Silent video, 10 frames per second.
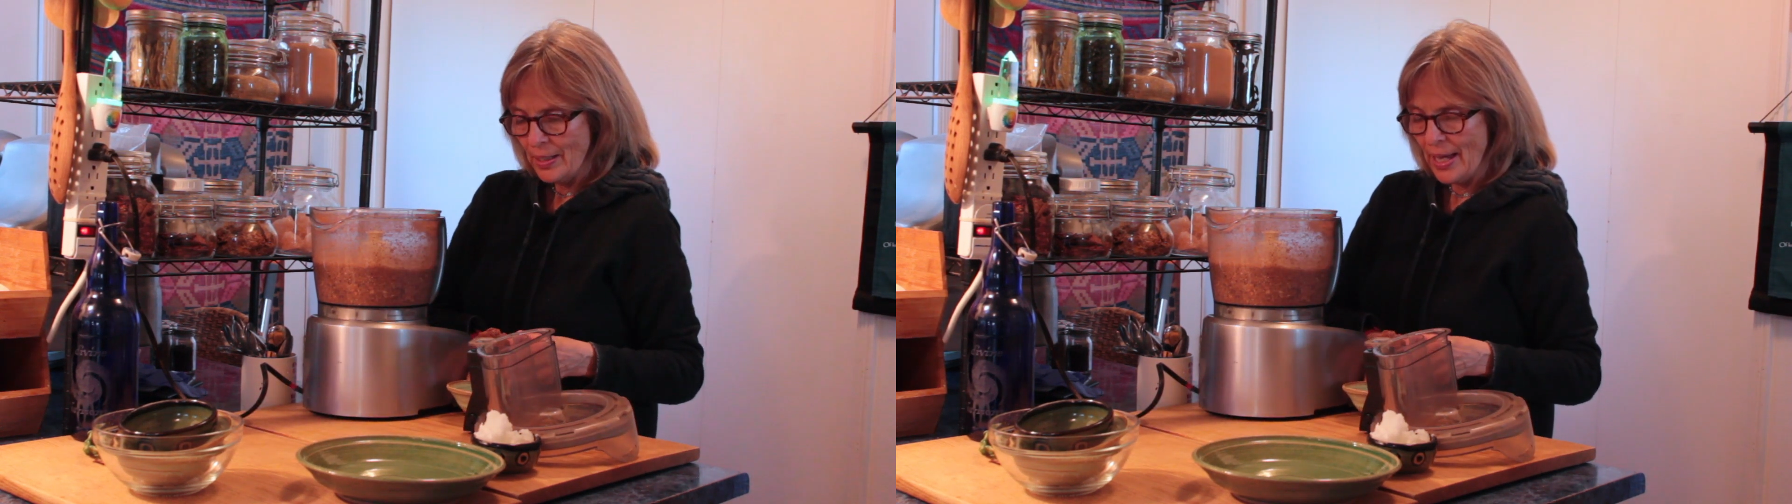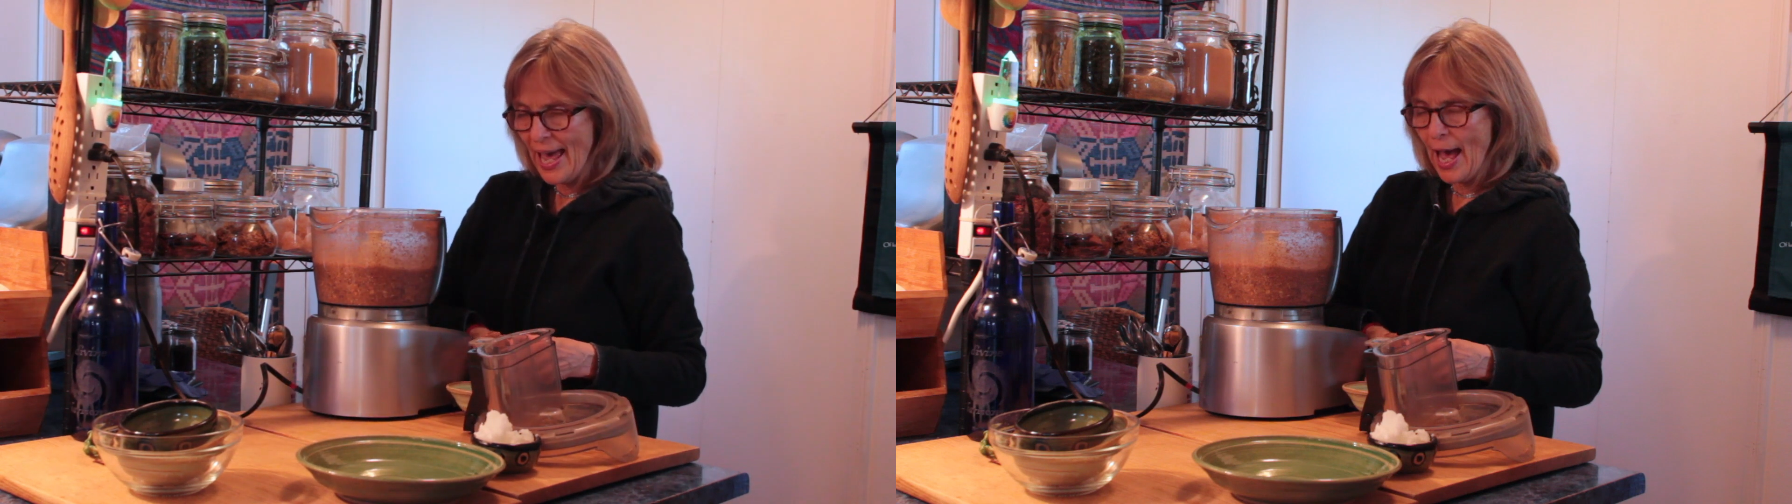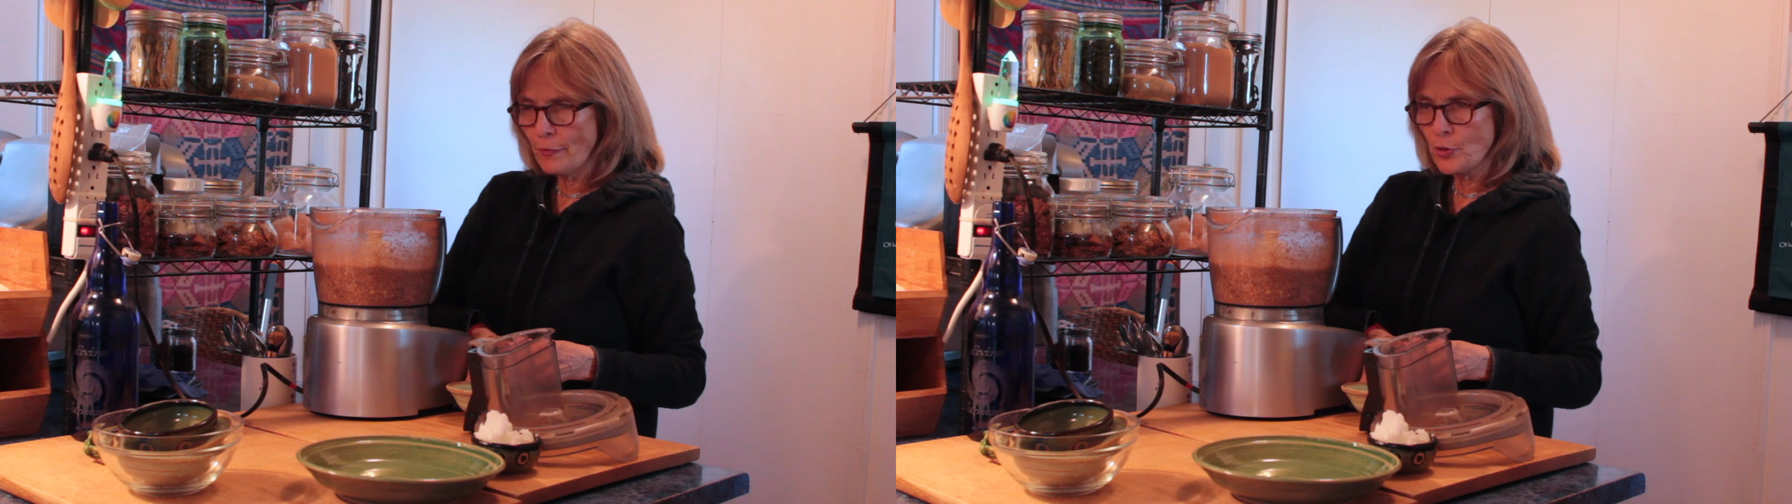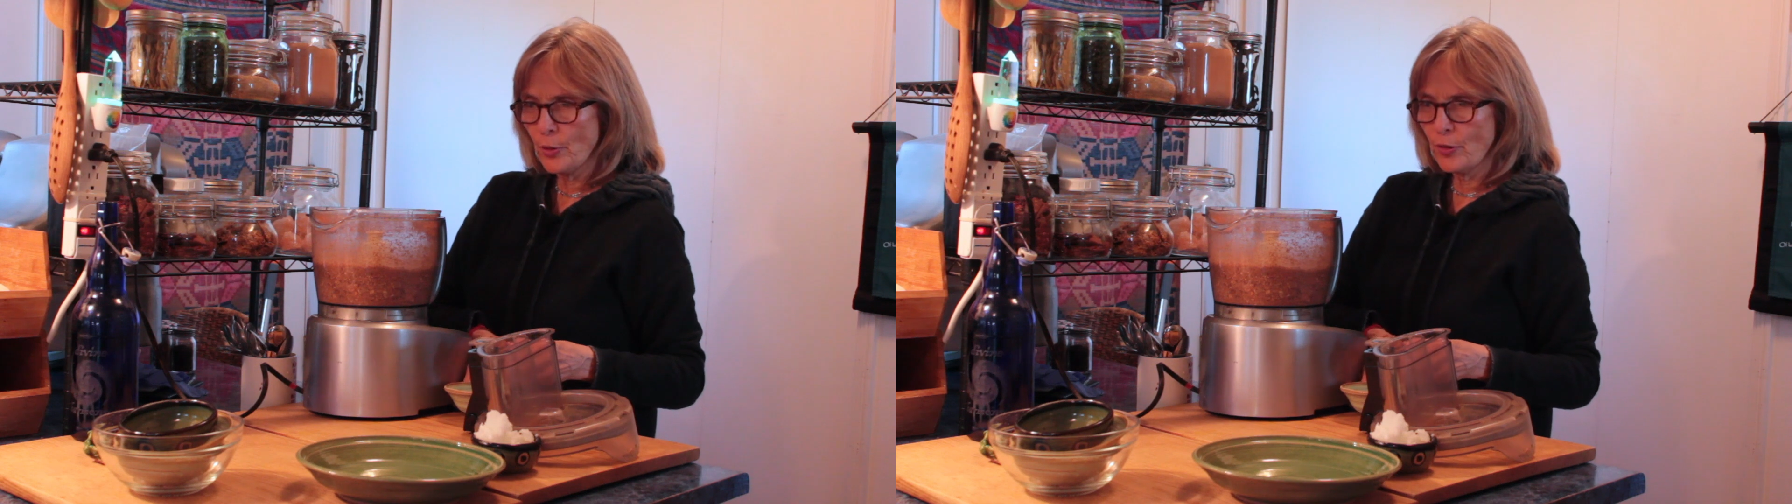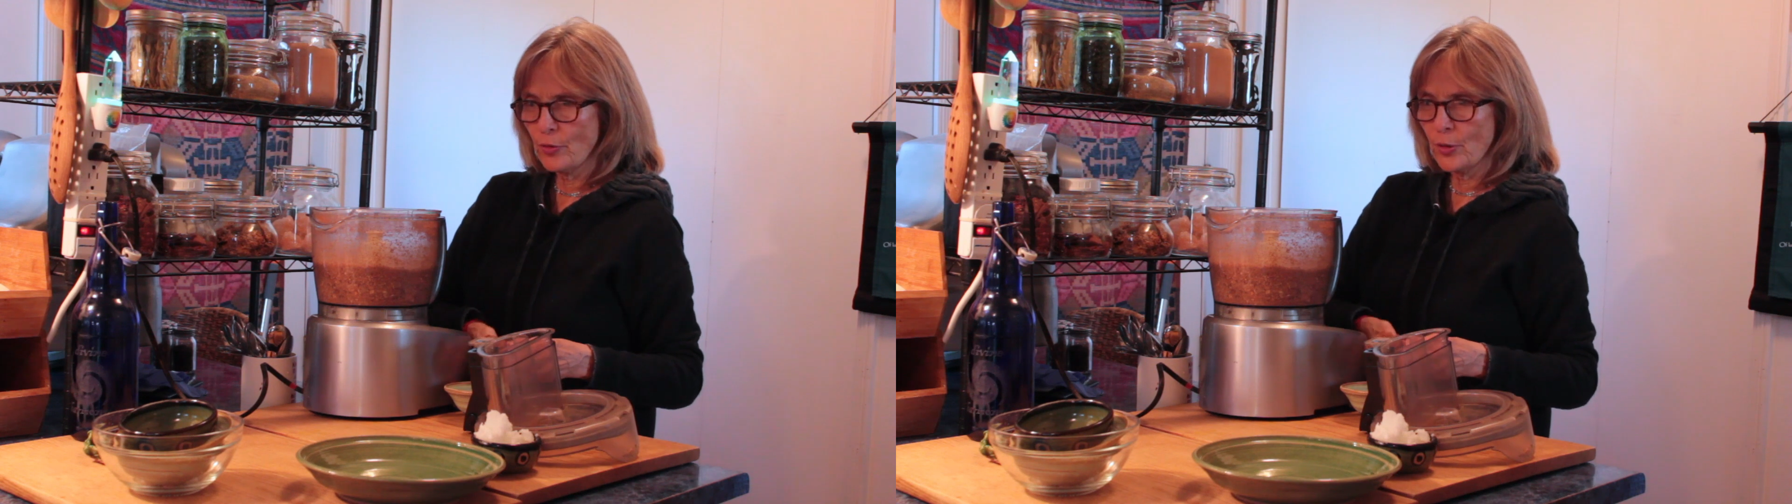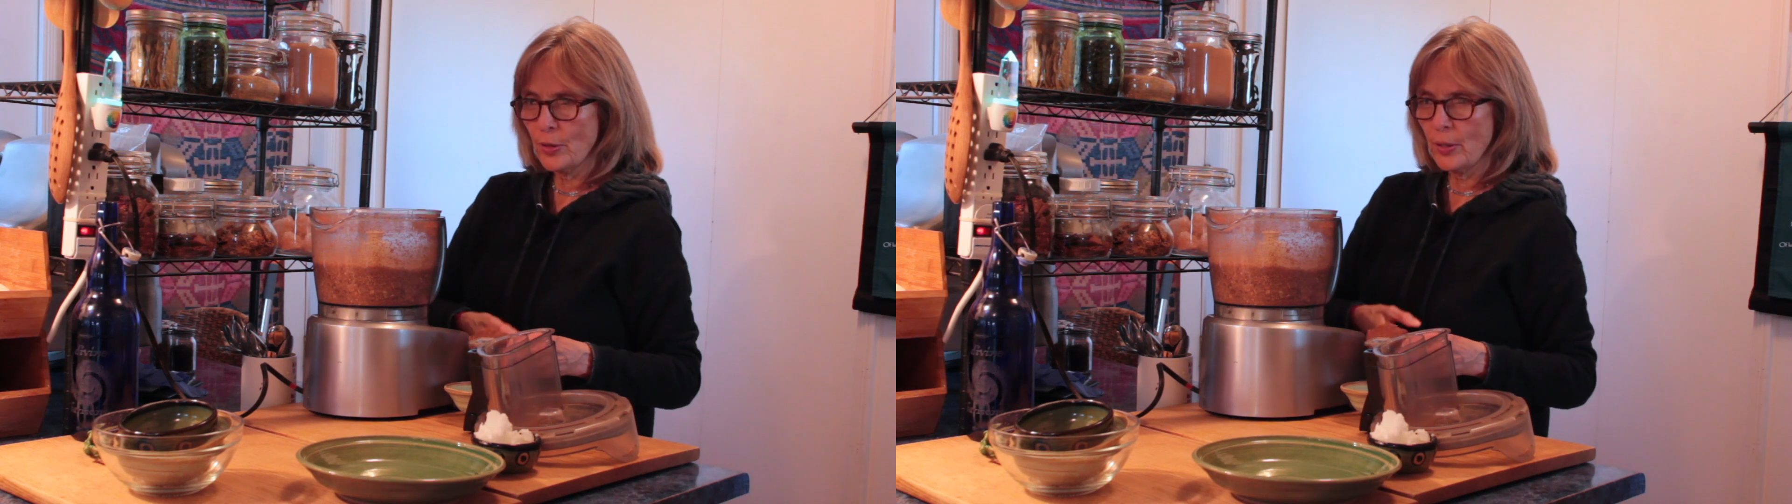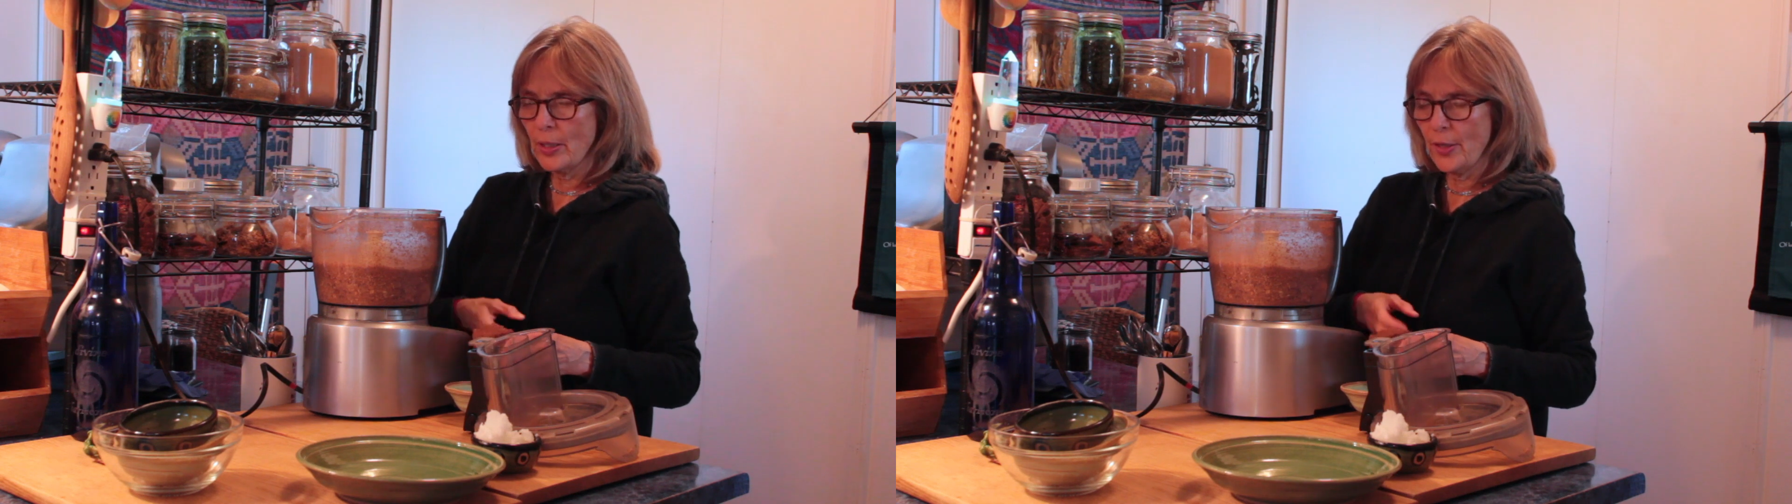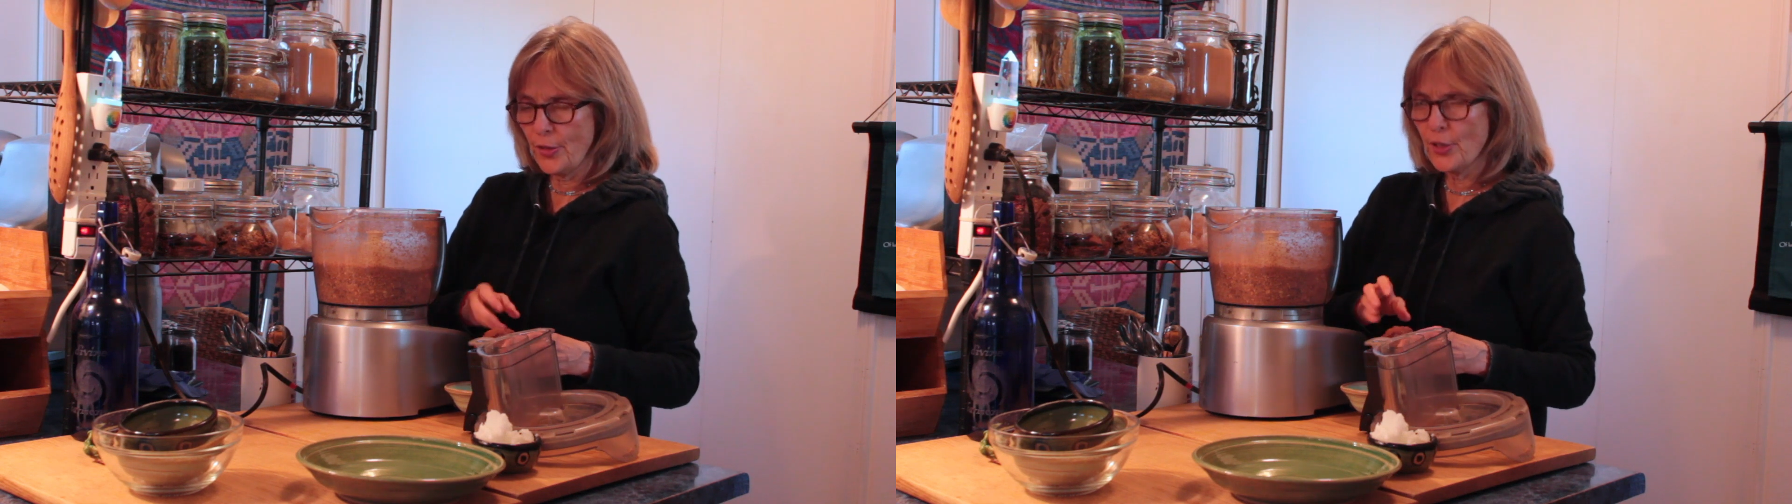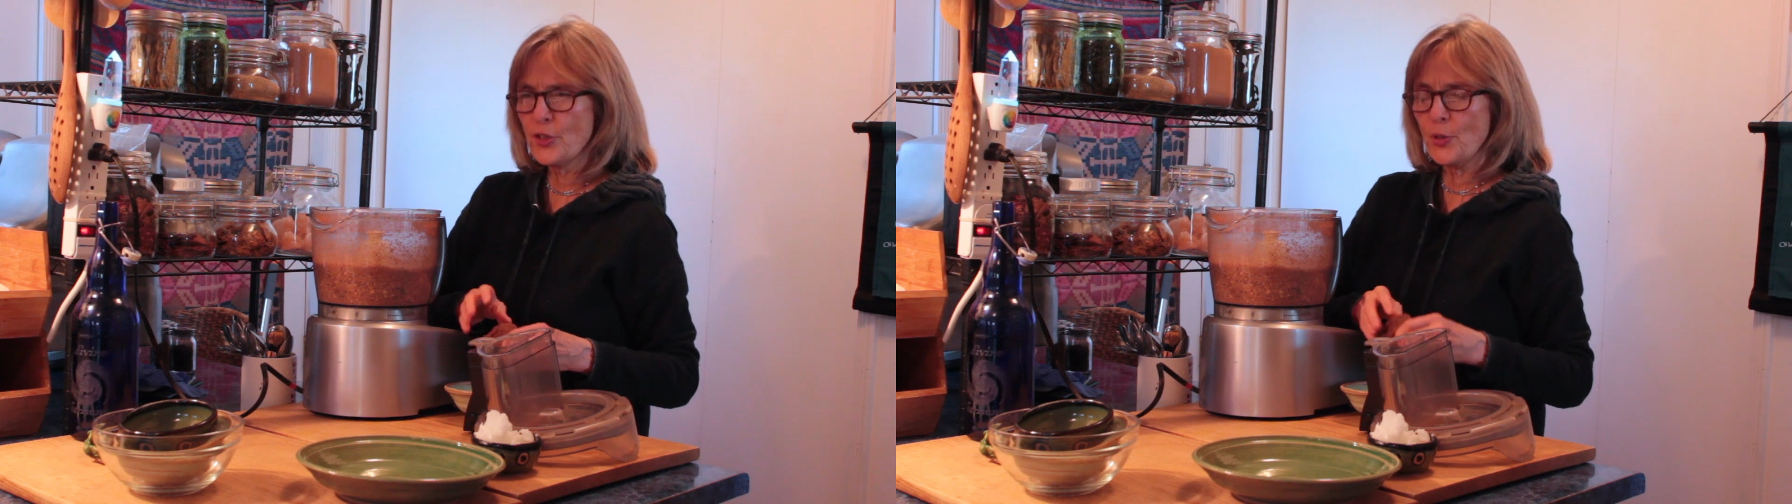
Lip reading: a third